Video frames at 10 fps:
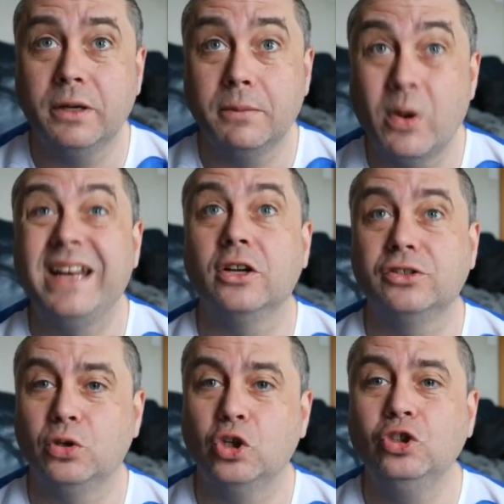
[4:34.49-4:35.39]
But when it got
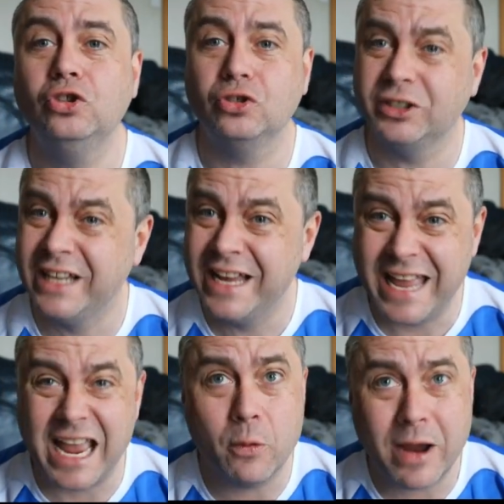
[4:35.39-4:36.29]
to 100,
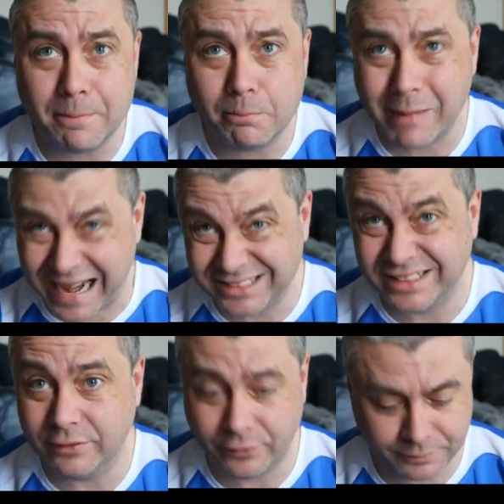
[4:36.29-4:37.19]
it went
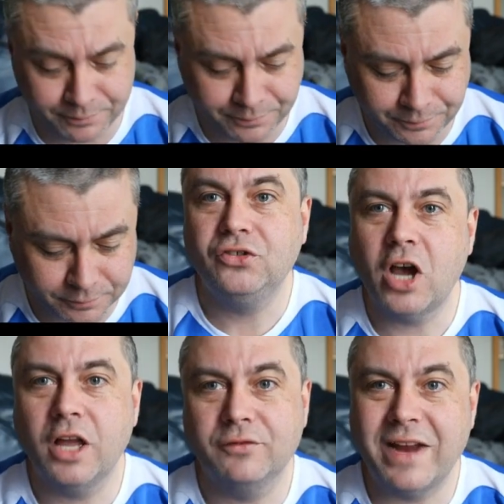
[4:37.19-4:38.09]
massive. You
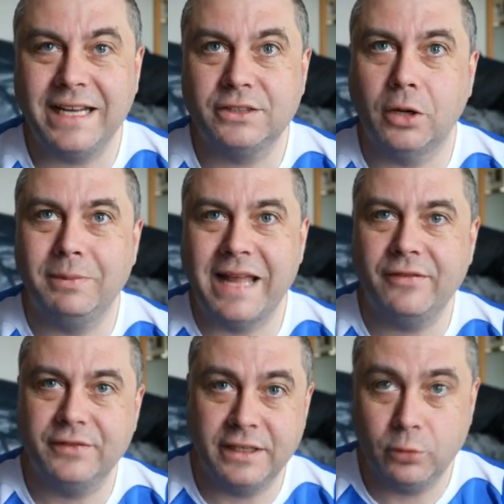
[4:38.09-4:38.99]
start the relic top
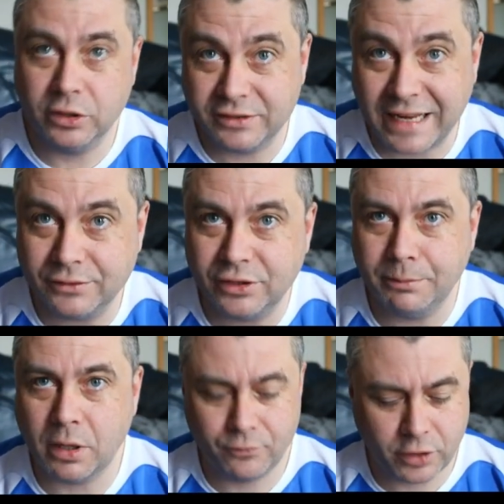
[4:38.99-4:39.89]
left and it works down to the
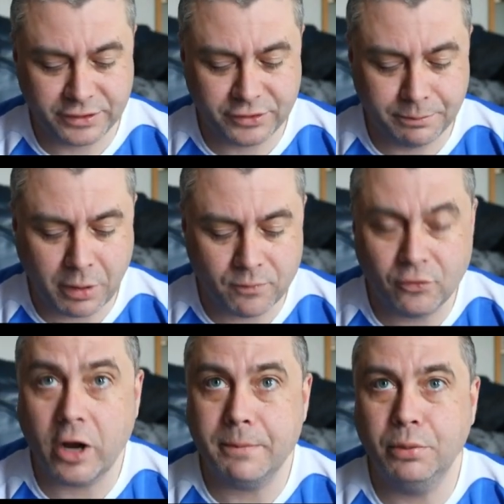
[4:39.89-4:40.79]
bottom right. So the bottom
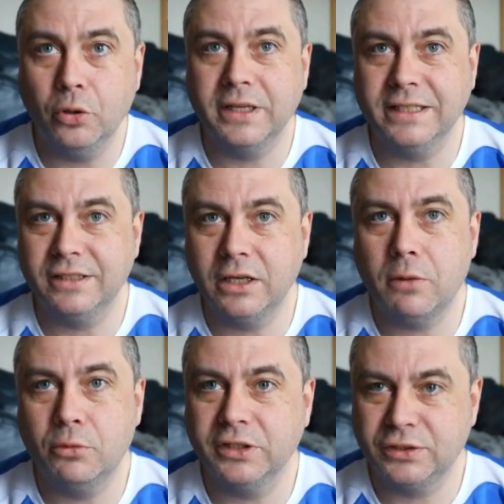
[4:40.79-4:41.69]
right book is a
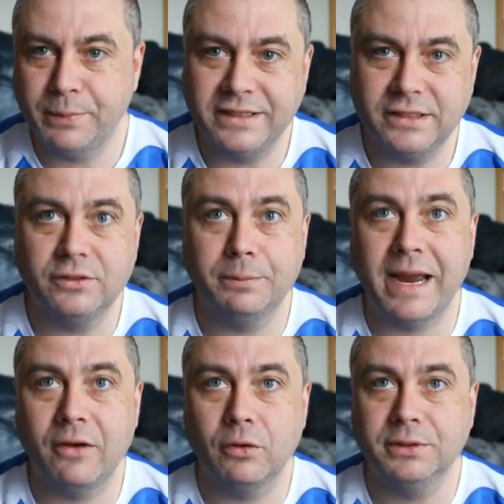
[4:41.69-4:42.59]
lot more expensive to
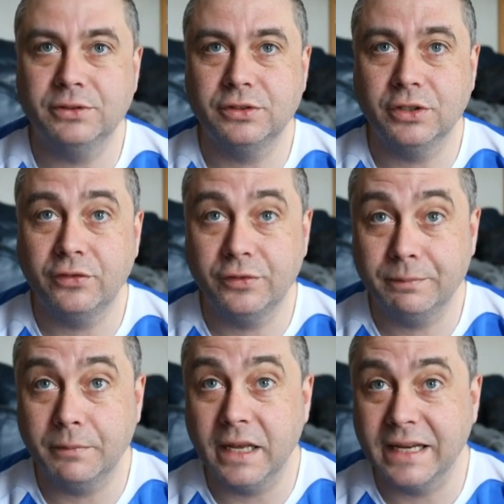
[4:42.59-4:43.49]
power up and stuff.
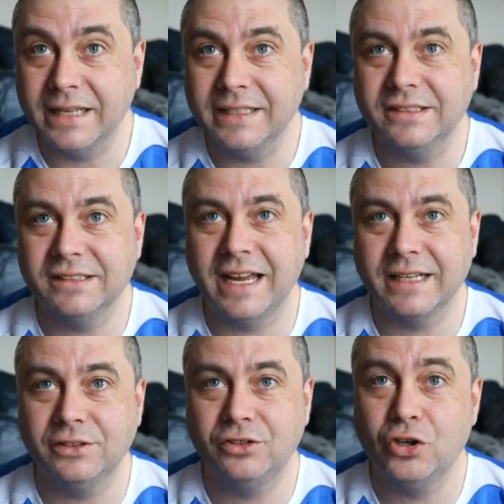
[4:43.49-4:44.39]
Again, this
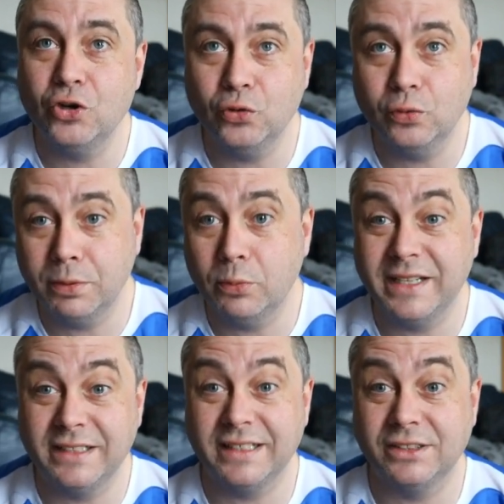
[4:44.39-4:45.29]
attack is 2, but when
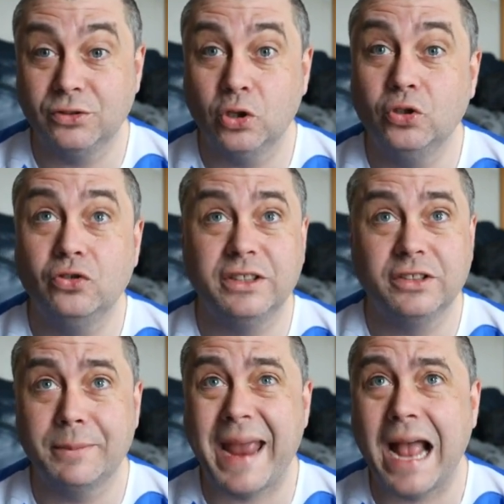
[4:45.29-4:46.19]
this gets to 100, it's
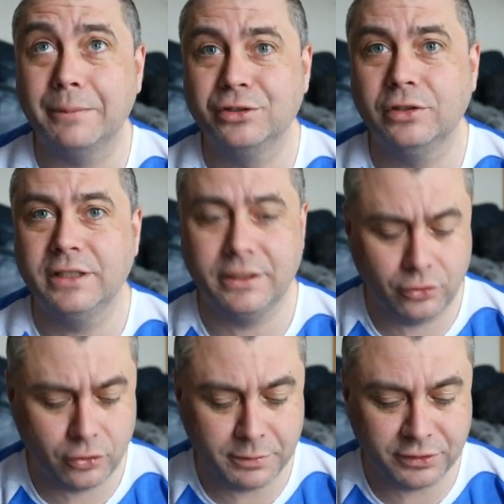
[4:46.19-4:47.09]
going to be absolutely
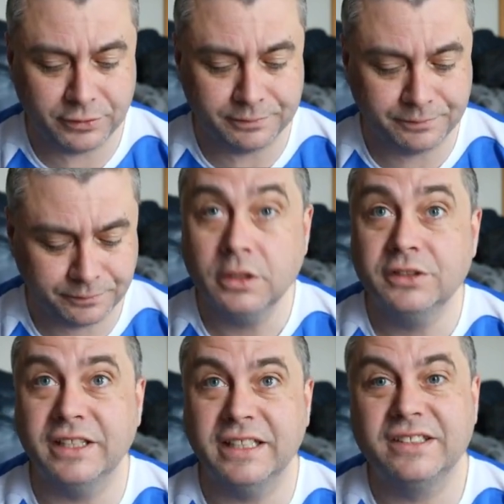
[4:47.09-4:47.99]
enormous.
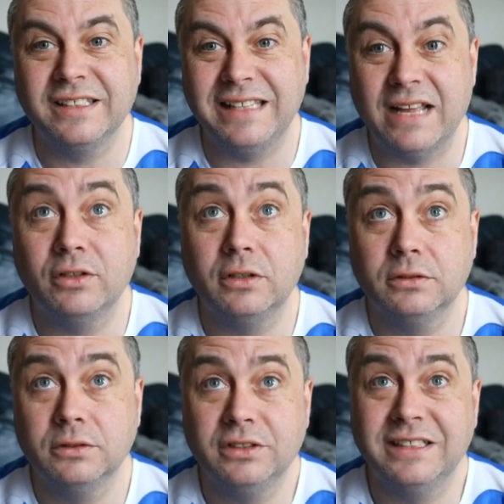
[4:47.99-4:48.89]
So this level
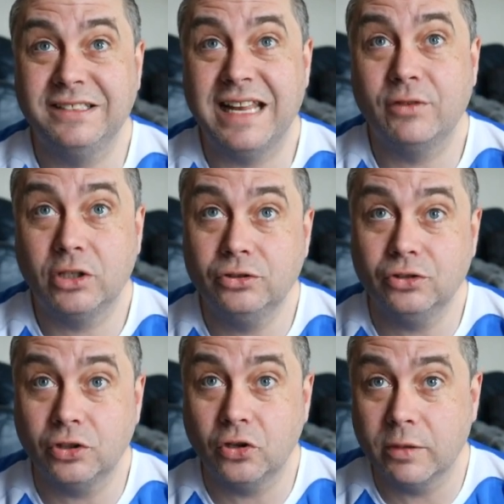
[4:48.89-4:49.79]

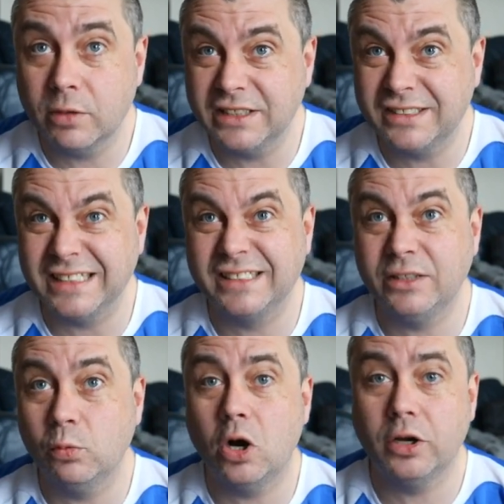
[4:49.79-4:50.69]
100 coin one is
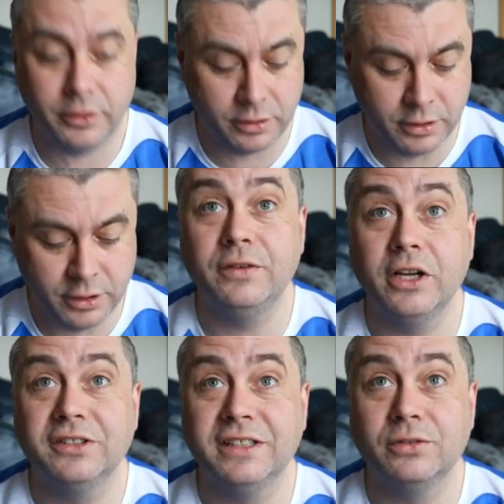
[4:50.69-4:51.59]
61. If you
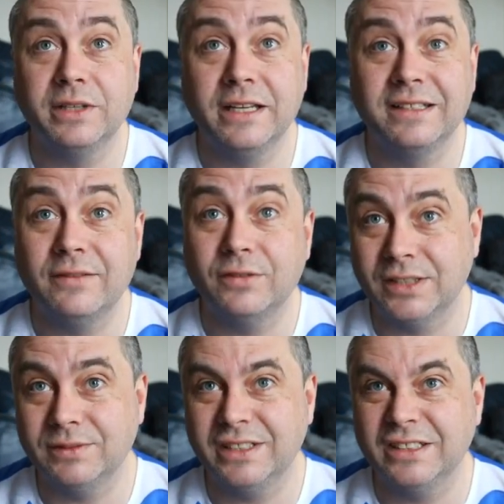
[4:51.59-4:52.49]
go to this one here, it's level
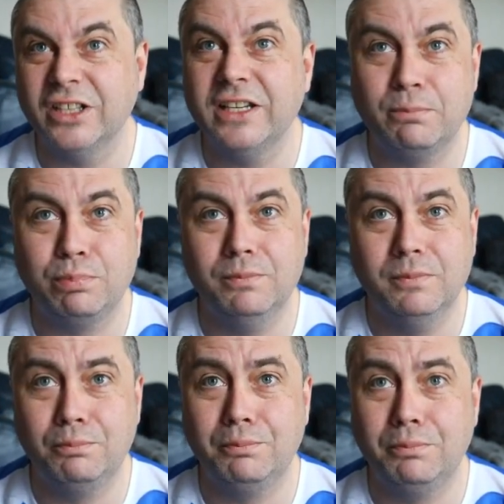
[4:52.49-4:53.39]
76. It's only
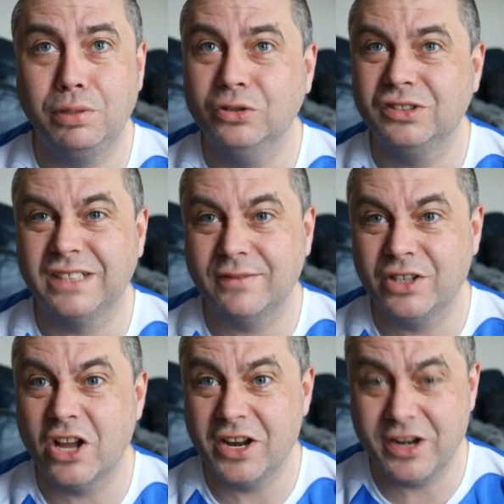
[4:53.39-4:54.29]
plus
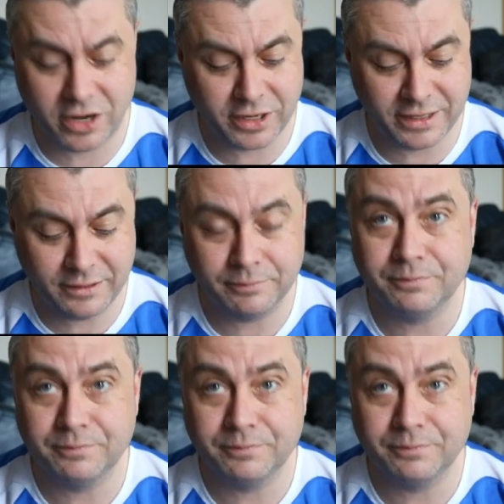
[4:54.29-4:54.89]
799.